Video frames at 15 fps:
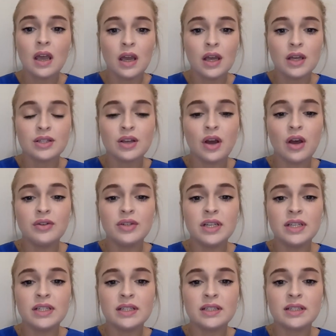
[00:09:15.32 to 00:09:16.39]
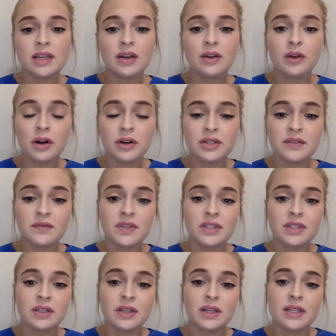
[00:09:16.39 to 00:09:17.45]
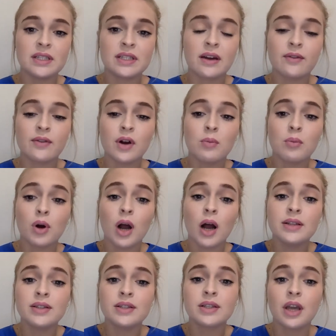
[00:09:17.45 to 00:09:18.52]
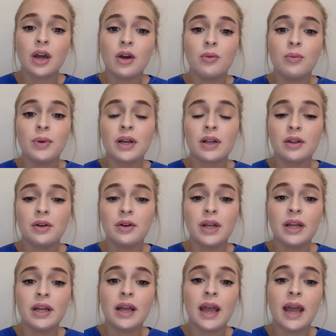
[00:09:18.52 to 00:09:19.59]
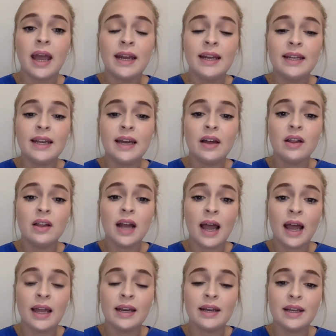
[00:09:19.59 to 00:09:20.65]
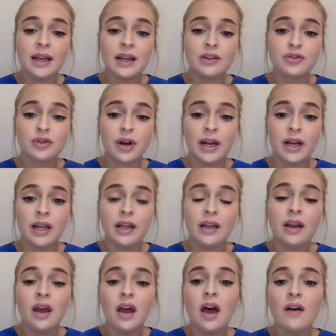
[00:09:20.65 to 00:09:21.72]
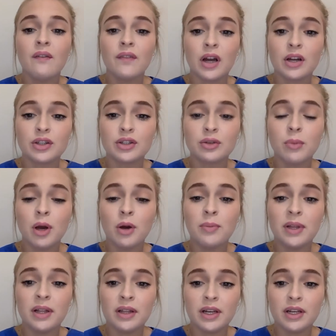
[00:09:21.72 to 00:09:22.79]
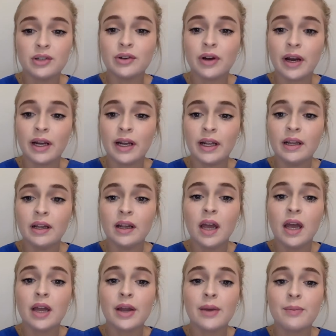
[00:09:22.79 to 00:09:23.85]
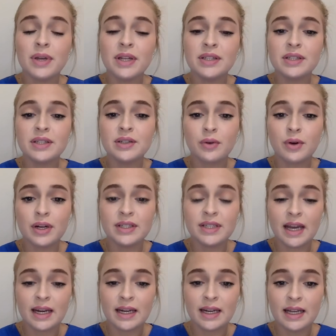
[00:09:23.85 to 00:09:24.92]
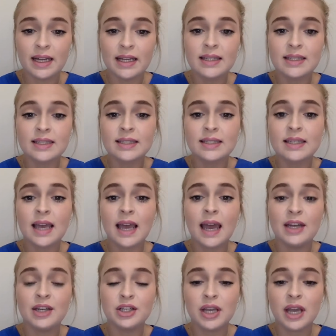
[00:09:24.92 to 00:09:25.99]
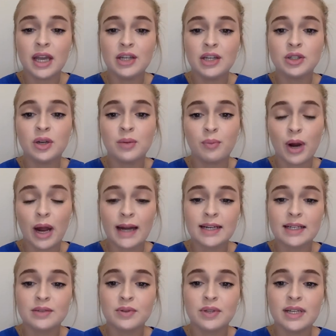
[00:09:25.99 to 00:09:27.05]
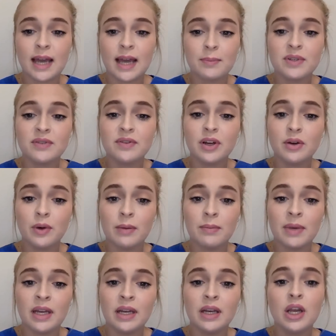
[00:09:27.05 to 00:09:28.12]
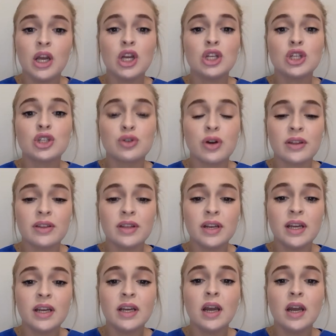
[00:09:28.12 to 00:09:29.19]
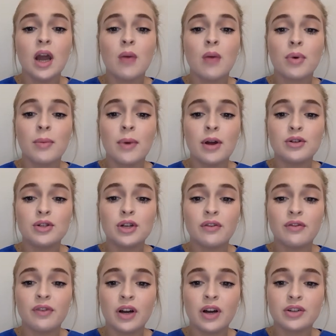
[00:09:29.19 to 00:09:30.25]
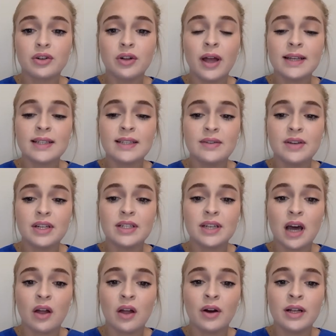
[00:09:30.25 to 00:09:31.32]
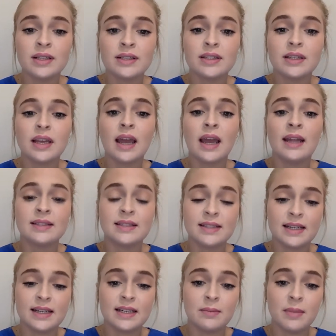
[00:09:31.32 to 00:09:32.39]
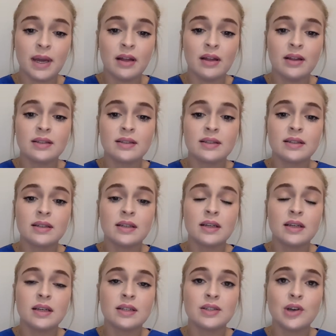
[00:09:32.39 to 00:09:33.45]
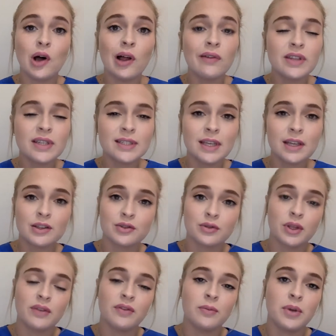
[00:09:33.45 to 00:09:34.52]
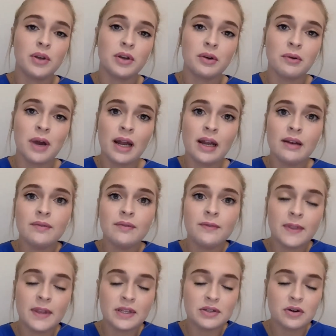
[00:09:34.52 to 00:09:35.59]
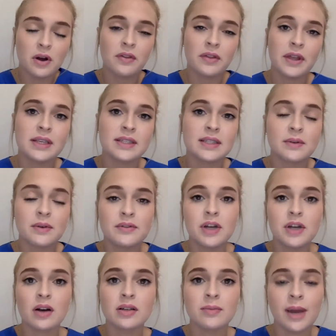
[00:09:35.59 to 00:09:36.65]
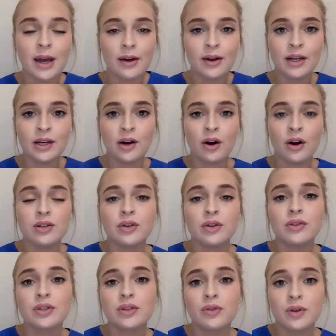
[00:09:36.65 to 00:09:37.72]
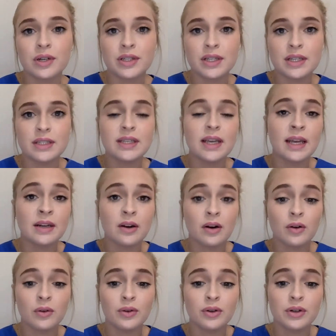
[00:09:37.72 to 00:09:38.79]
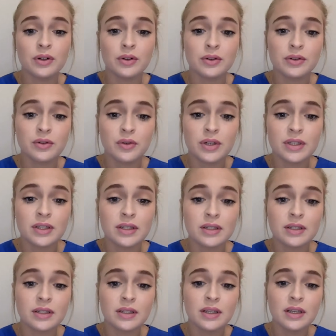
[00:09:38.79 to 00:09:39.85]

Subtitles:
So OTs in skilled nursing facilities cover a broad scope, including ADL and IADL training, functional mobility training, compensatory techniques, education and practice with adaptive equipment, strengthening, promotion of functional activity tolerance, and standing balance. So all of this sounds really familiar, right? These are all things that we've talked about in our adults courses and our older adults courses.